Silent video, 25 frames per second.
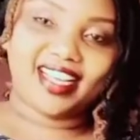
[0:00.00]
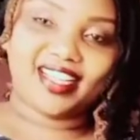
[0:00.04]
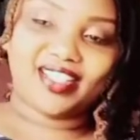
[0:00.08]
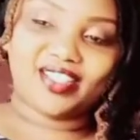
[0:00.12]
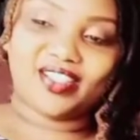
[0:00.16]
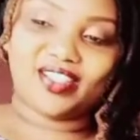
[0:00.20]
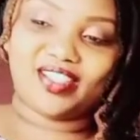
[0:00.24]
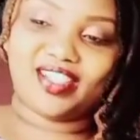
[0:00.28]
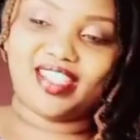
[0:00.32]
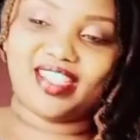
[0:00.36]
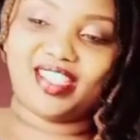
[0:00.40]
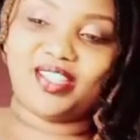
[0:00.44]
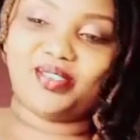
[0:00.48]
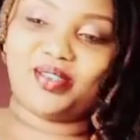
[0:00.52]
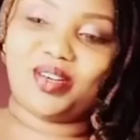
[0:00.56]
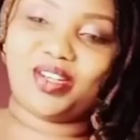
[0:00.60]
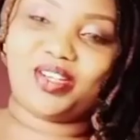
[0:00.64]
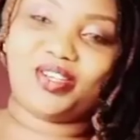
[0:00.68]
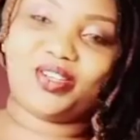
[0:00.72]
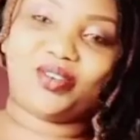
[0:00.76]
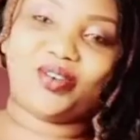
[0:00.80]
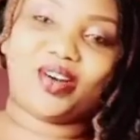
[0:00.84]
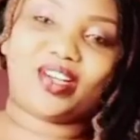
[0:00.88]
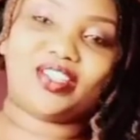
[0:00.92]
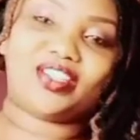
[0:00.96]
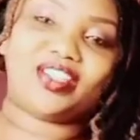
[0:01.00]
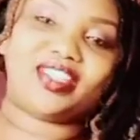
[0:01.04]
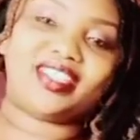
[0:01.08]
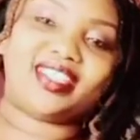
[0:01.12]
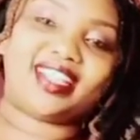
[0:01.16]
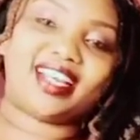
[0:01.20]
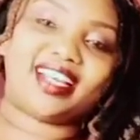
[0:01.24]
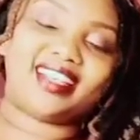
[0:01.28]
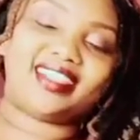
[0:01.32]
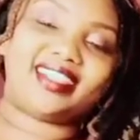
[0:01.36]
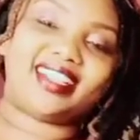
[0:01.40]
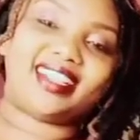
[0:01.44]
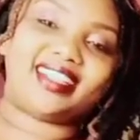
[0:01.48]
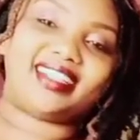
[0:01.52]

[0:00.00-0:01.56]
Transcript: So Gigi, what do you want to say? Say